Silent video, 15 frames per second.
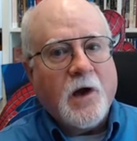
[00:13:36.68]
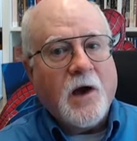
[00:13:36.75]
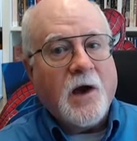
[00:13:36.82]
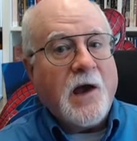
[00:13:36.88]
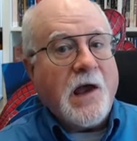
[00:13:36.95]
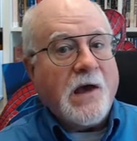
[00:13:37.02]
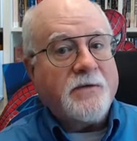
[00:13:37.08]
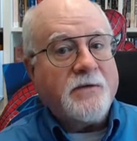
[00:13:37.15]

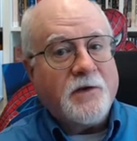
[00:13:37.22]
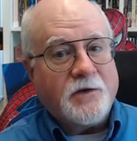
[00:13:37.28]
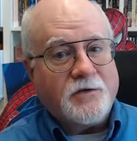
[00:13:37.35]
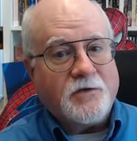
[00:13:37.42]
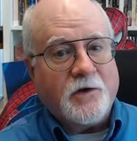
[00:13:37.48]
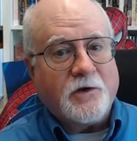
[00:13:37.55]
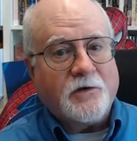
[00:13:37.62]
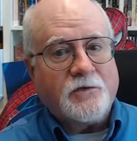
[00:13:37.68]

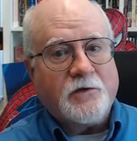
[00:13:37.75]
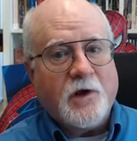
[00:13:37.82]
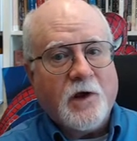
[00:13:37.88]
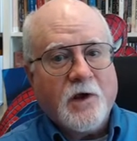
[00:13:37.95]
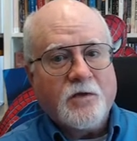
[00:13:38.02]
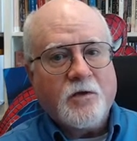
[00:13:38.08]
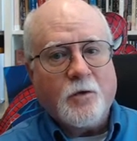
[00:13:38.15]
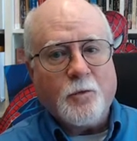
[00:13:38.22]
Ephesus,
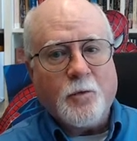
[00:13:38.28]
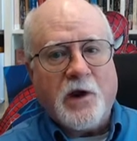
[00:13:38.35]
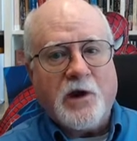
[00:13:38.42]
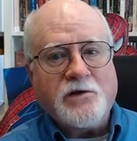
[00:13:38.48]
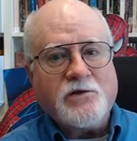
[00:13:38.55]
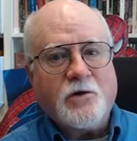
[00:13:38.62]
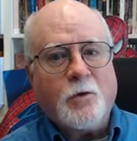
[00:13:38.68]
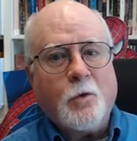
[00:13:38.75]
the
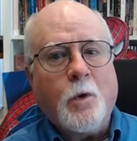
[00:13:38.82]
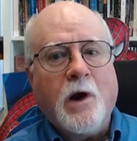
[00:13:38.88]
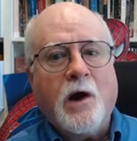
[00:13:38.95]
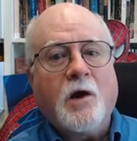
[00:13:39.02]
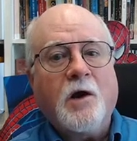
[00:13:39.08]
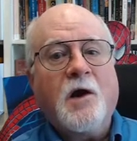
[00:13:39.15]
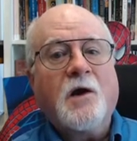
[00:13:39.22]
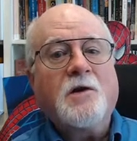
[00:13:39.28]
region where
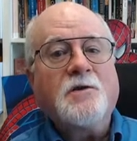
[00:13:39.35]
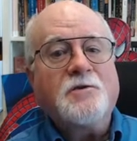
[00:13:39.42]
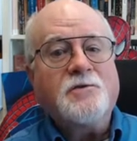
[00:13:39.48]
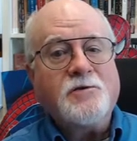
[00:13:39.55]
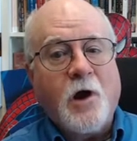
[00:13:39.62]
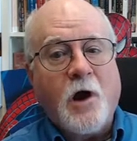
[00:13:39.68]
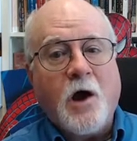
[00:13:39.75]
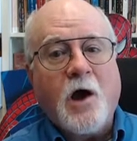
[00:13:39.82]

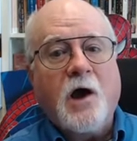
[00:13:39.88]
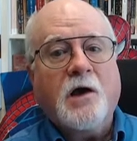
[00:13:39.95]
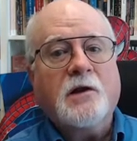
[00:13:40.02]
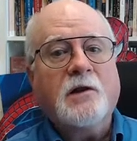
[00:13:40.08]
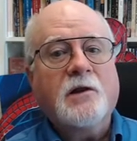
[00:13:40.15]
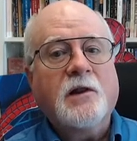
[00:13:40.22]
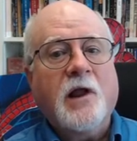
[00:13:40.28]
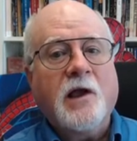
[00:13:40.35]
John
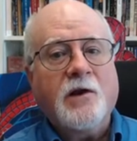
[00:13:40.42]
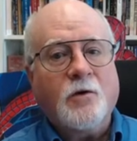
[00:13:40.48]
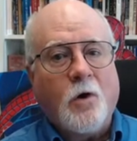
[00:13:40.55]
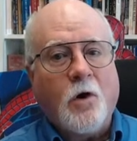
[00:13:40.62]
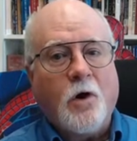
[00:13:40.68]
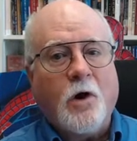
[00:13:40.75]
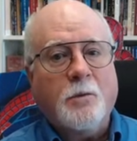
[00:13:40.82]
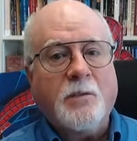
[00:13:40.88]
later
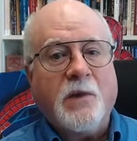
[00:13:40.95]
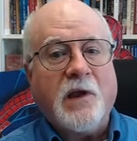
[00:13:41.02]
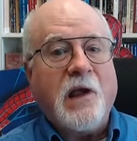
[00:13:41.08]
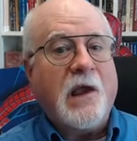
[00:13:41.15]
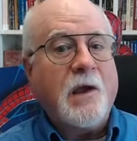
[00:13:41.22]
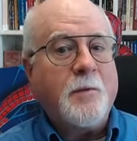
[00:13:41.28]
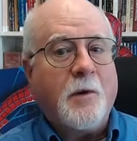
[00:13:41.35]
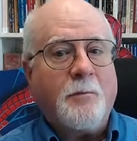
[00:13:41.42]
on
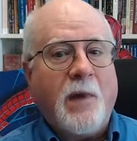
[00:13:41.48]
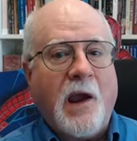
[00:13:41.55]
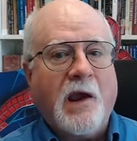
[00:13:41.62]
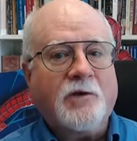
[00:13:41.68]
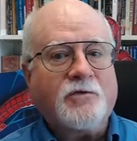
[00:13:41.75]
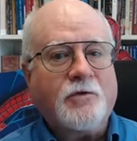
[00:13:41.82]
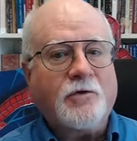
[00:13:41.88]
became a pastor.